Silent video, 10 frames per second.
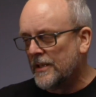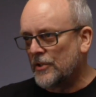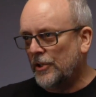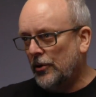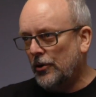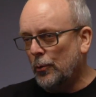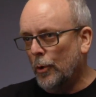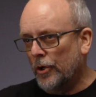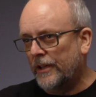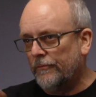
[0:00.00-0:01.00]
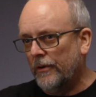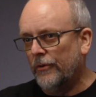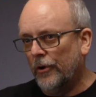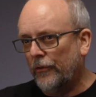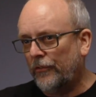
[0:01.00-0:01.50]
So you work in
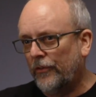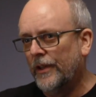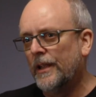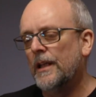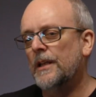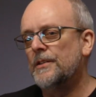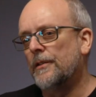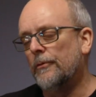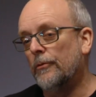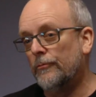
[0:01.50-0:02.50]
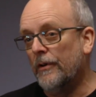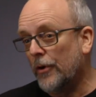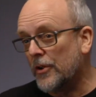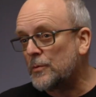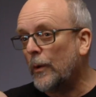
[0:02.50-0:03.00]
reverse, into the
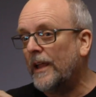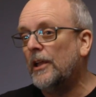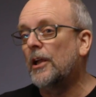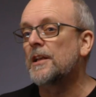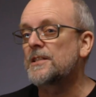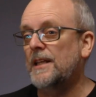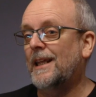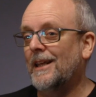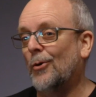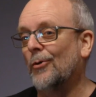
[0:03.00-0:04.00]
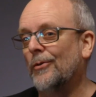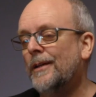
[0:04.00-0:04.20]
reverse way you're going to stick it on.